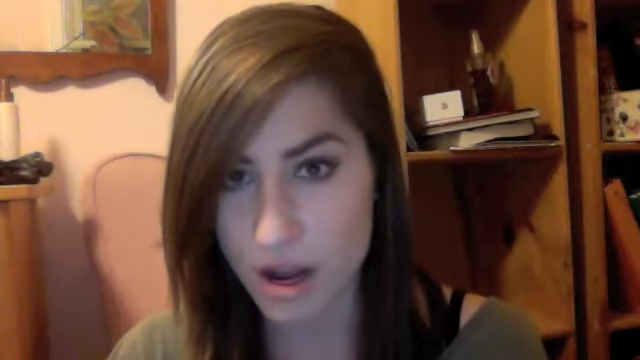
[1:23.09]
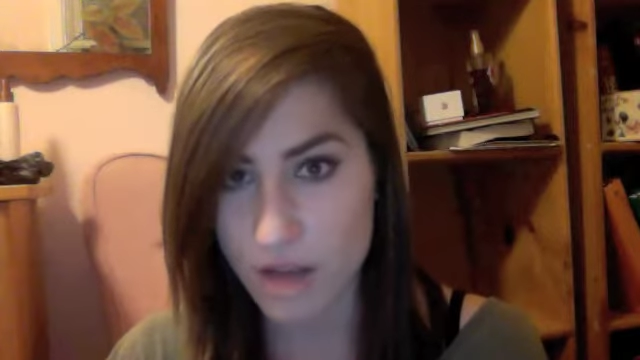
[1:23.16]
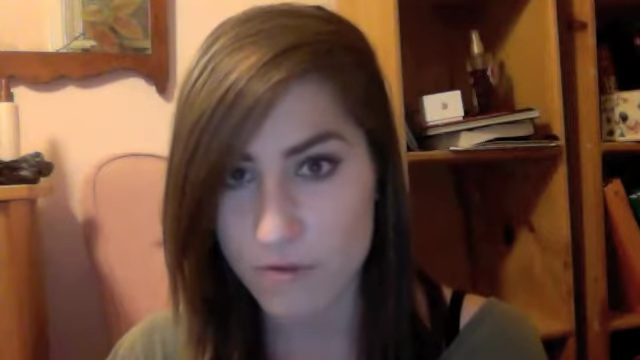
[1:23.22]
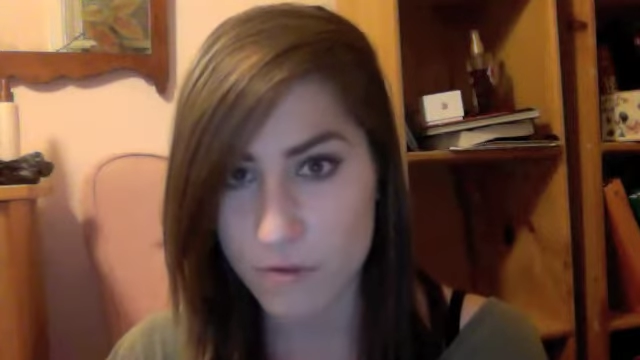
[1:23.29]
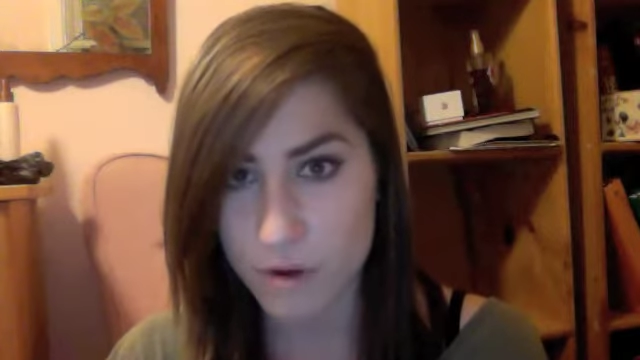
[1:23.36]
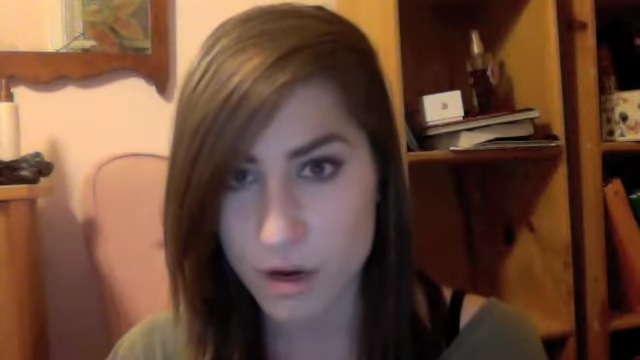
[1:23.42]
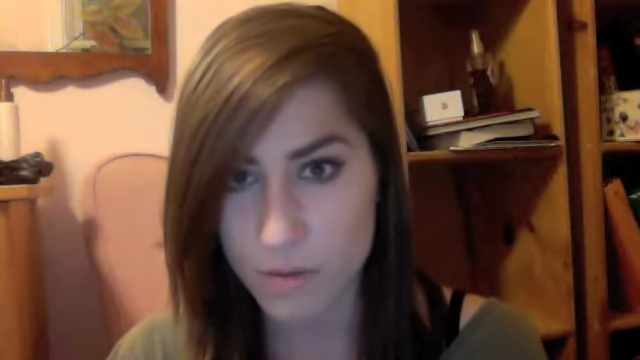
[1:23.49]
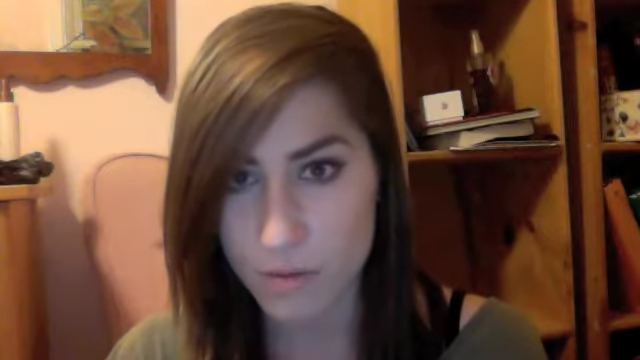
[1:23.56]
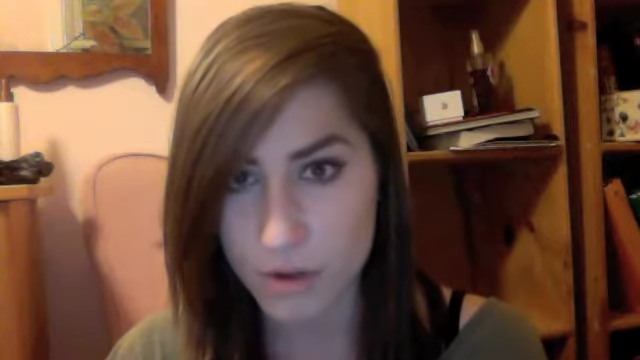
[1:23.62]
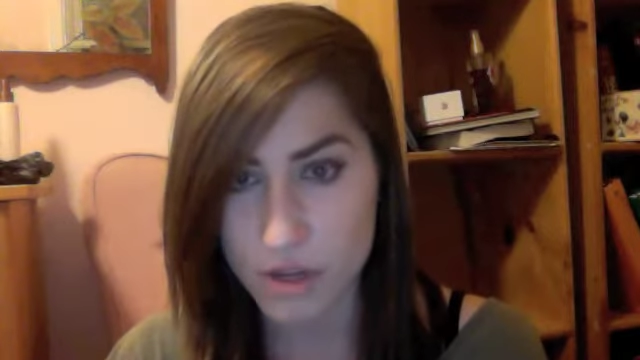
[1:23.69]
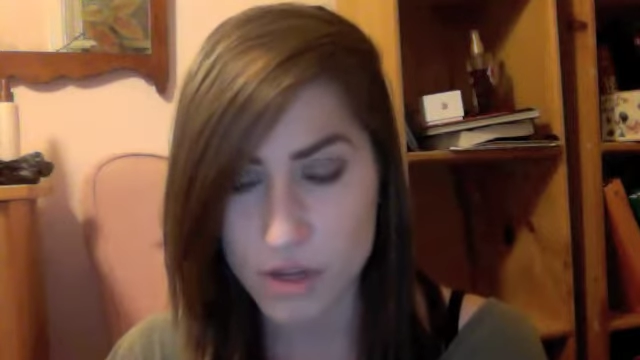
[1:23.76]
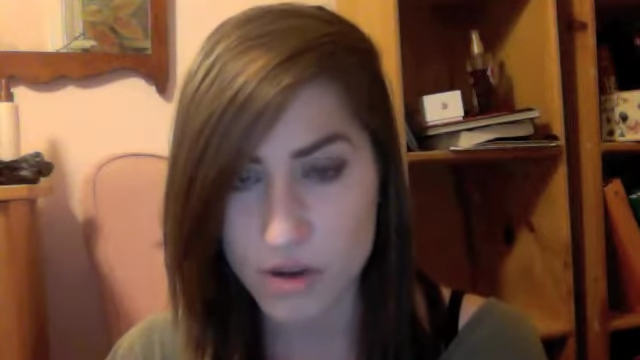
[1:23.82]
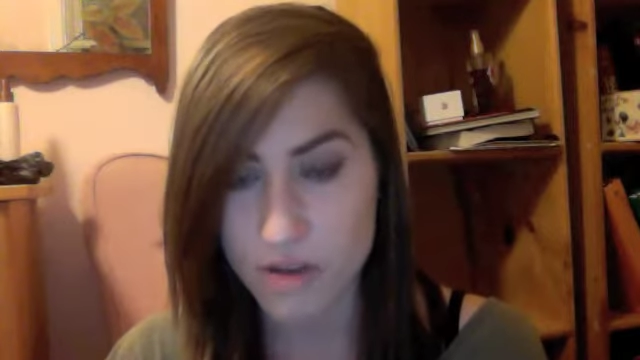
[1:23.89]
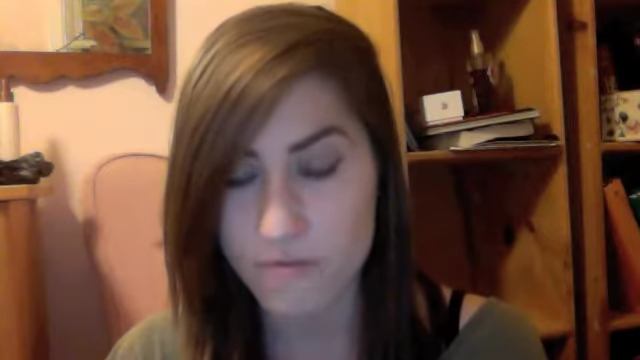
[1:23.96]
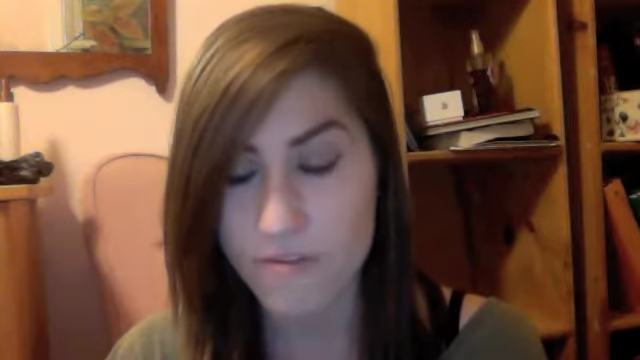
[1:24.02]
affordable
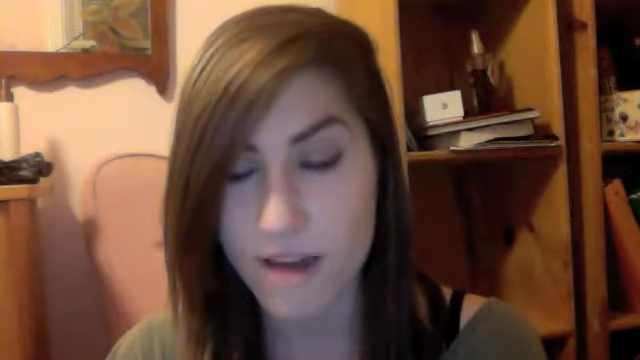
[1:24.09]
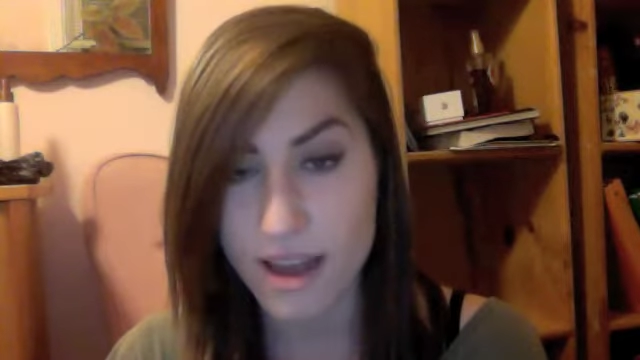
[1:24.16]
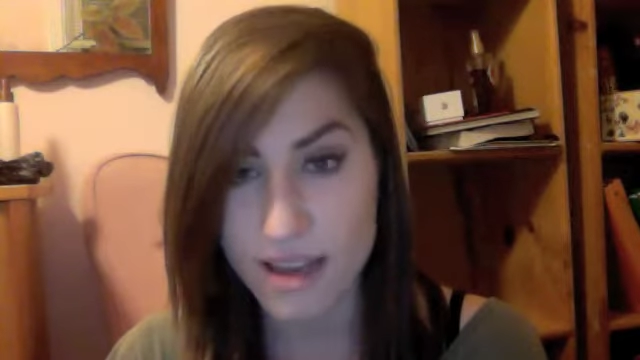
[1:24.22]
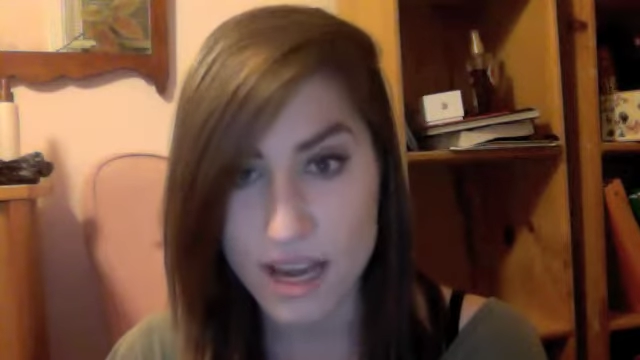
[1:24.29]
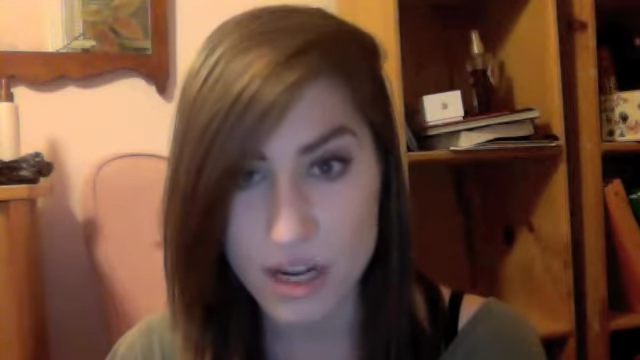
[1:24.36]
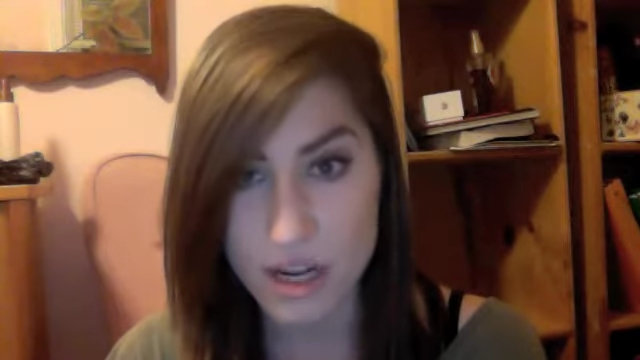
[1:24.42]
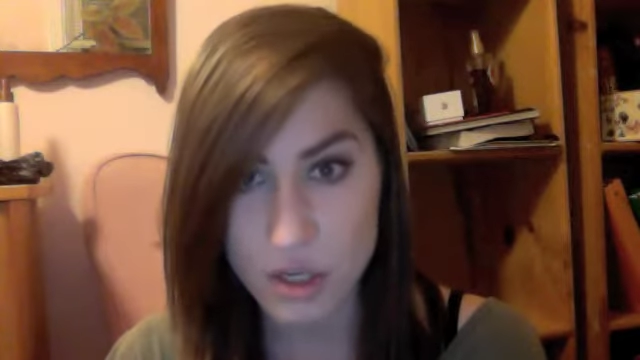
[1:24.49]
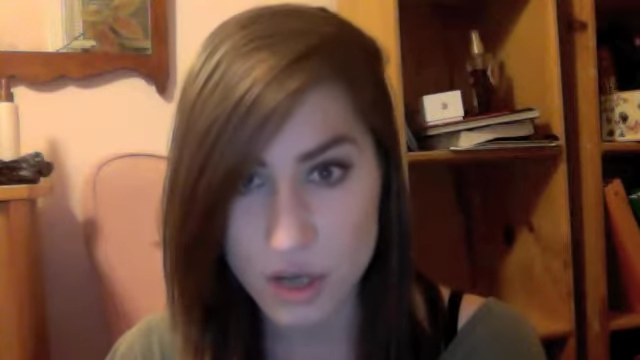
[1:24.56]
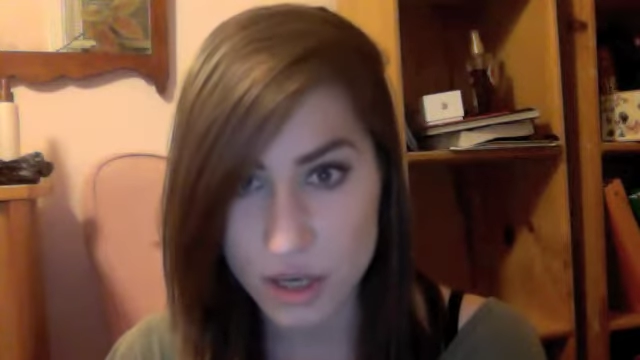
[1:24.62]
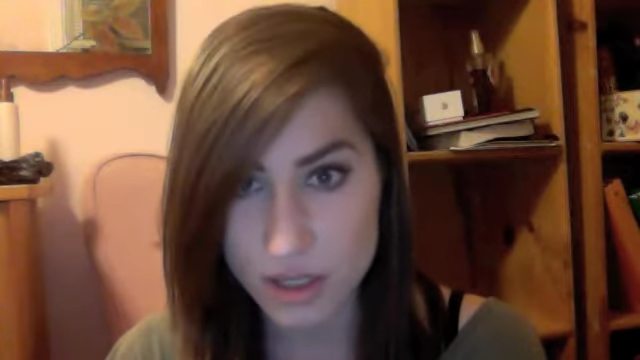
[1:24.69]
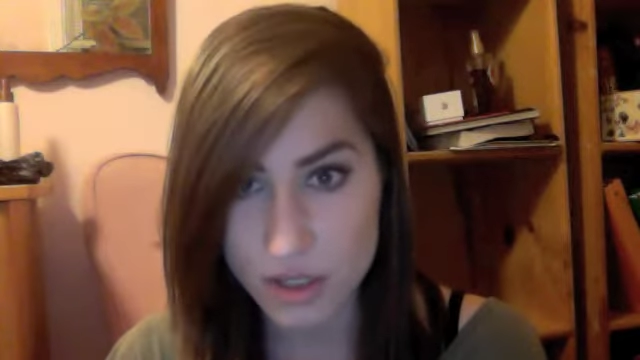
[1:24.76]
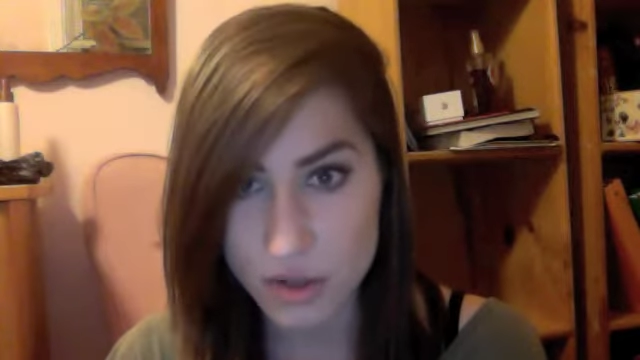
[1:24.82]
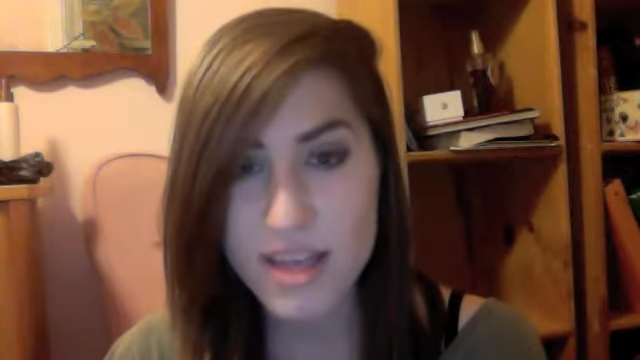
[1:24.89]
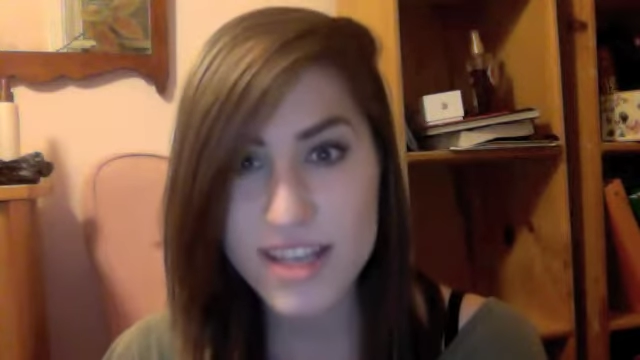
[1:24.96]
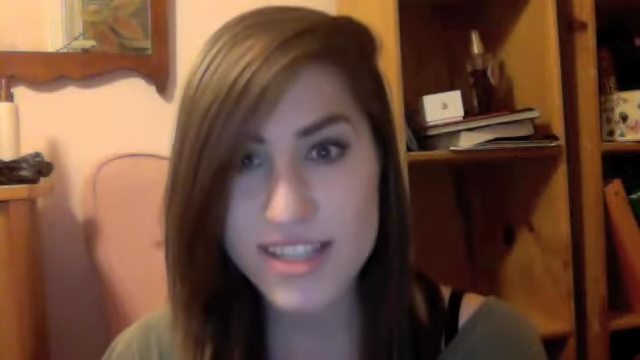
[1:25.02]
and you can find at a
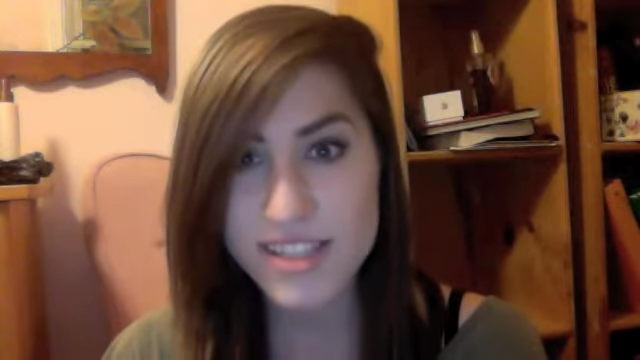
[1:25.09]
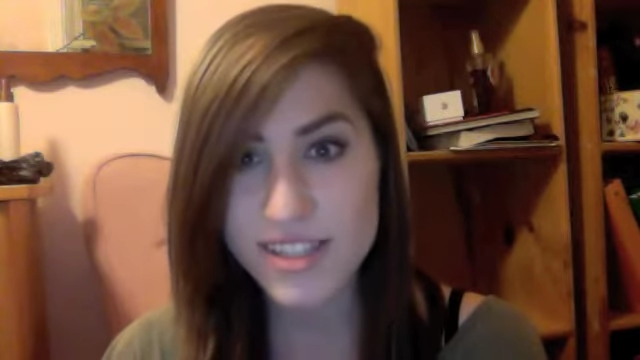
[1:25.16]
drugstore.